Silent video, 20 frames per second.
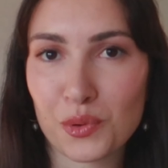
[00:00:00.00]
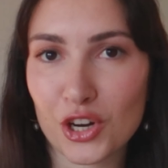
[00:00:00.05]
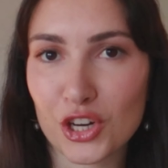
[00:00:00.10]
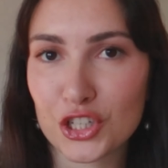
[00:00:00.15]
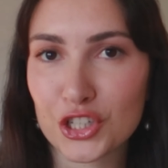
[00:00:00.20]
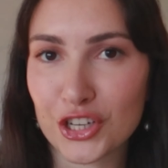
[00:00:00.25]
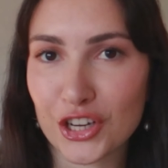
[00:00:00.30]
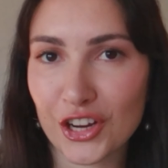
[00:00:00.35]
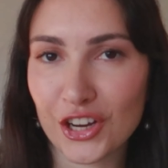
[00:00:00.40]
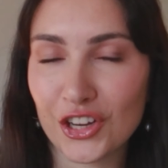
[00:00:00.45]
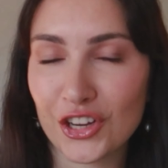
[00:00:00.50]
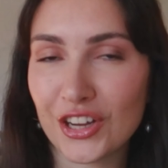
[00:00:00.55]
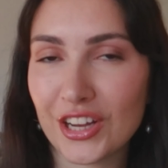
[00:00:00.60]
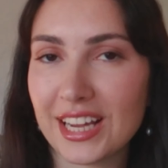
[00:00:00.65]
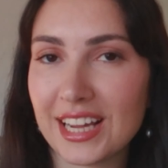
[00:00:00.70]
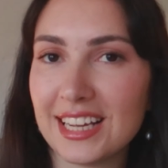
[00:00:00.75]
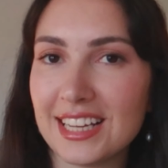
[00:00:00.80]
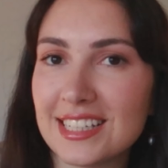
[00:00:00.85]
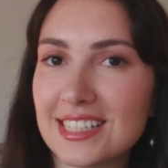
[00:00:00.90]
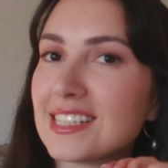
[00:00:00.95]
want to show you
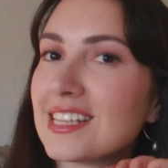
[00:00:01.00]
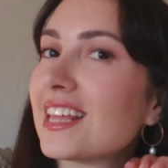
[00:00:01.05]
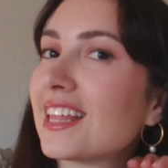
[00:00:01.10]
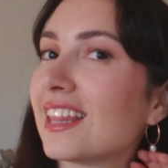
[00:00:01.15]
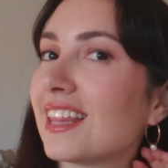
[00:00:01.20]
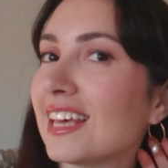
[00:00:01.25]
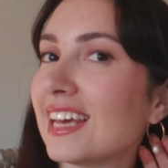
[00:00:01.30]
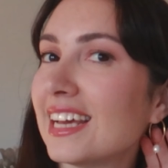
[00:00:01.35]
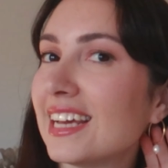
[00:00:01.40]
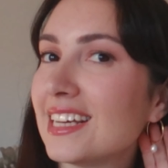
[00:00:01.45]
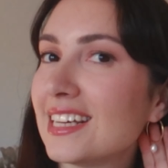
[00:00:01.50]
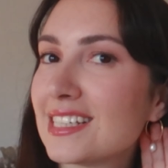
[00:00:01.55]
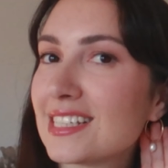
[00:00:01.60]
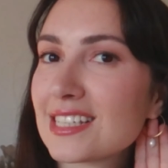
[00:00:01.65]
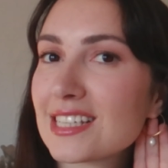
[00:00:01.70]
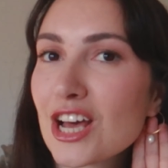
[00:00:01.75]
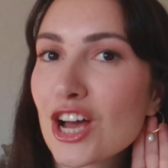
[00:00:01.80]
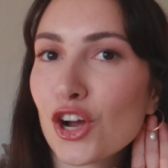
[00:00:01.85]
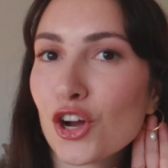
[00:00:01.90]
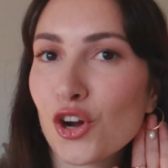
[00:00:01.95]
is
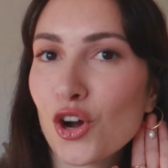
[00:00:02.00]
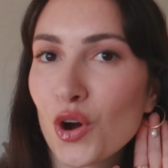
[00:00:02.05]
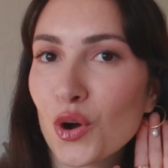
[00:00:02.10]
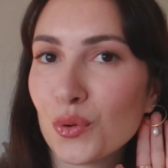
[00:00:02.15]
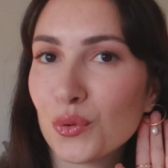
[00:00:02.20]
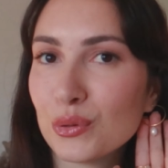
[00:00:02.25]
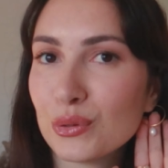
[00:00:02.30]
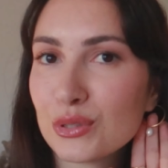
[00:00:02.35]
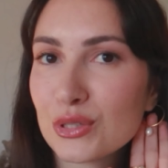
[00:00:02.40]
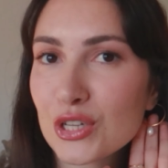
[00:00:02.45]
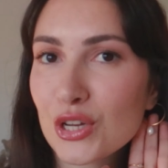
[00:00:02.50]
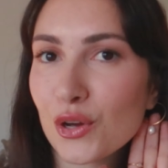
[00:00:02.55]
these gold